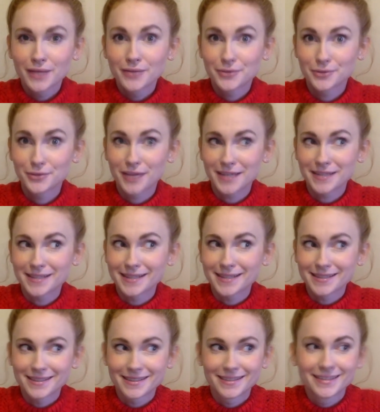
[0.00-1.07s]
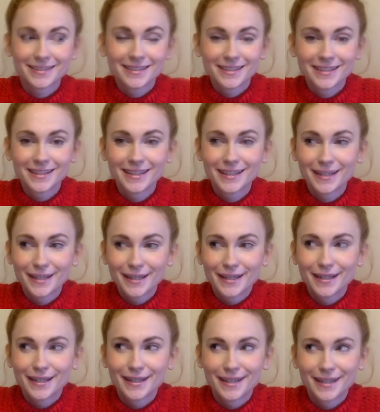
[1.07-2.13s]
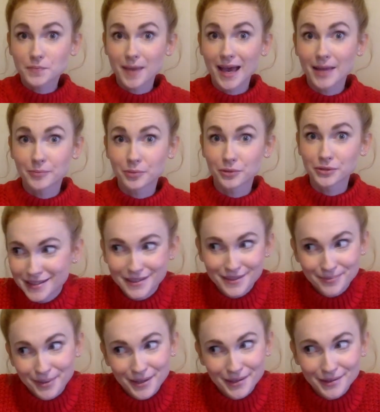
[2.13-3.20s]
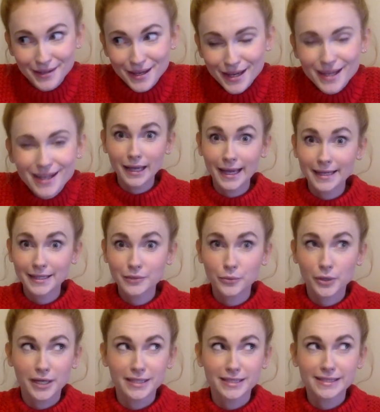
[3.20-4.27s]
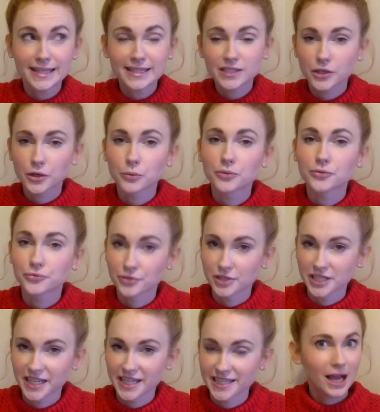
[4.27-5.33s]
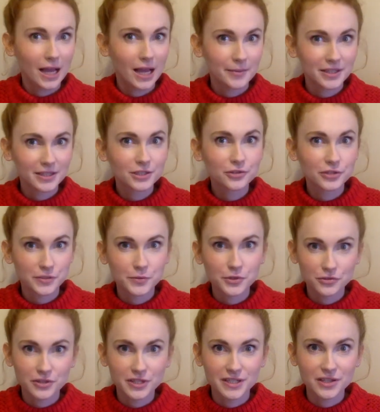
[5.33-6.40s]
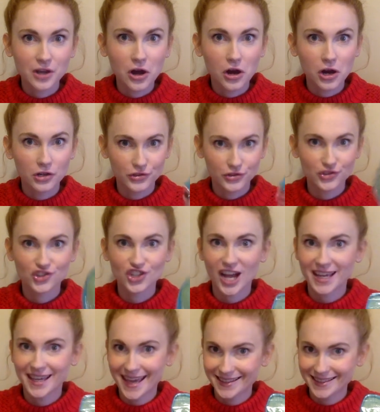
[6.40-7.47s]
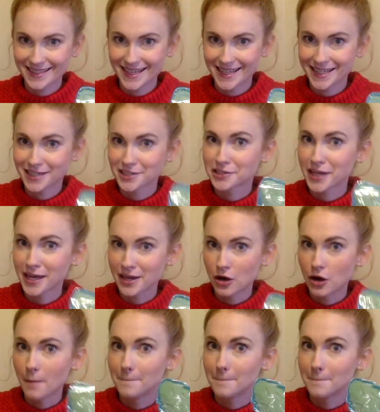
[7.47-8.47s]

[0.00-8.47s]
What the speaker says: 2 days later. Bad boys it's been. Anyways, let's go with 3 days. I mean, the Christmas trees are gigantic. They are